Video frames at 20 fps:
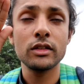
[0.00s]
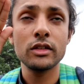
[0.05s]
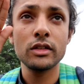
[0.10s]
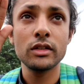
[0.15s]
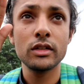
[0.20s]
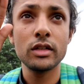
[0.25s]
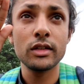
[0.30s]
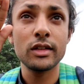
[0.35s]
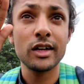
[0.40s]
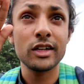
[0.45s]

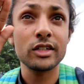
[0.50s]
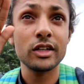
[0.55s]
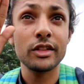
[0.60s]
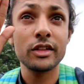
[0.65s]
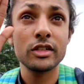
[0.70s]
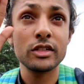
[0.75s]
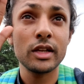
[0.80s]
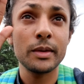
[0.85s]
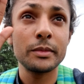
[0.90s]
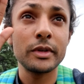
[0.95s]
to touch on the
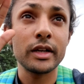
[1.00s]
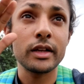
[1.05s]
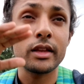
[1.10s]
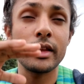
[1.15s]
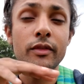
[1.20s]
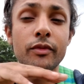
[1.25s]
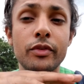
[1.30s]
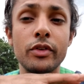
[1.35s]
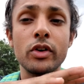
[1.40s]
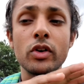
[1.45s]
subject,
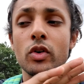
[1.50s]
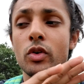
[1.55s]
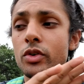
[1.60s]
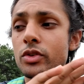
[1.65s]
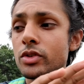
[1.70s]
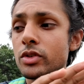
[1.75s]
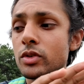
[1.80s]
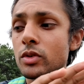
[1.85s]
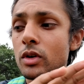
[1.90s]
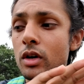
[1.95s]
if you're going
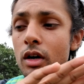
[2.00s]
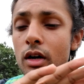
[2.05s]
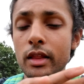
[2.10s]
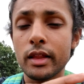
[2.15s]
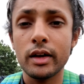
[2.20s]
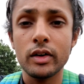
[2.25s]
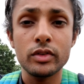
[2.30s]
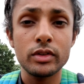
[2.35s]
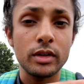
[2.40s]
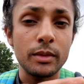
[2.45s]
to call
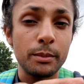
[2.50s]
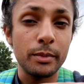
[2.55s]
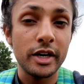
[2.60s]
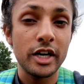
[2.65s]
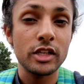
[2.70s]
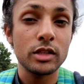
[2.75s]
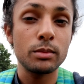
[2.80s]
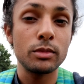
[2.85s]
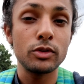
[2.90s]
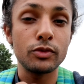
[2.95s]
out
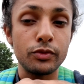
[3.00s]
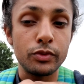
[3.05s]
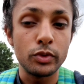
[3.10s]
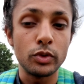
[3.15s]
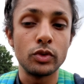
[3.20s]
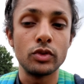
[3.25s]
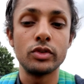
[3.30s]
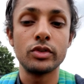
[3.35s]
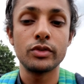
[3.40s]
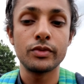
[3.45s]
Impossible
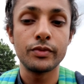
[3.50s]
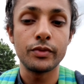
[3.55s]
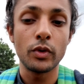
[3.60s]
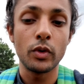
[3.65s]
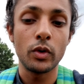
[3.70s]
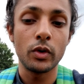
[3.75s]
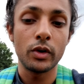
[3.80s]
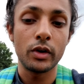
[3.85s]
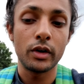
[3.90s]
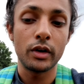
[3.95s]
Foods
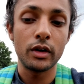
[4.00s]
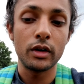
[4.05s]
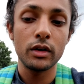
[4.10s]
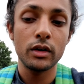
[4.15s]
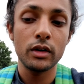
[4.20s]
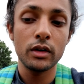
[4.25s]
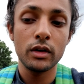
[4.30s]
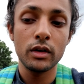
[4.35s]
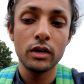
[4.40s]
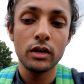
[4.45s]
for
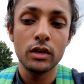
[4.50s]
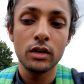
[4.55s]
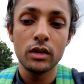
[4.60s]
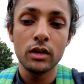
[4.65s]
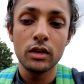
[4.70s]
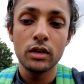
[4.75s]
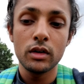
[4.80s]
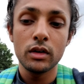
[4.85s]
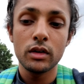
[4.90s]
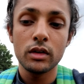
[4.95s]

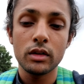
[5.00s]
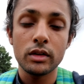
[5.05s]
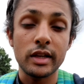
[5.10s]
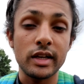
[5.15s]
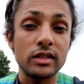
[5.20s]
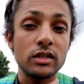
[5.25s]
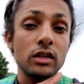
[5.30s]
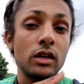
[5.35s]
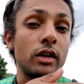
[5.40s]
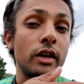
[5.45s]
testing on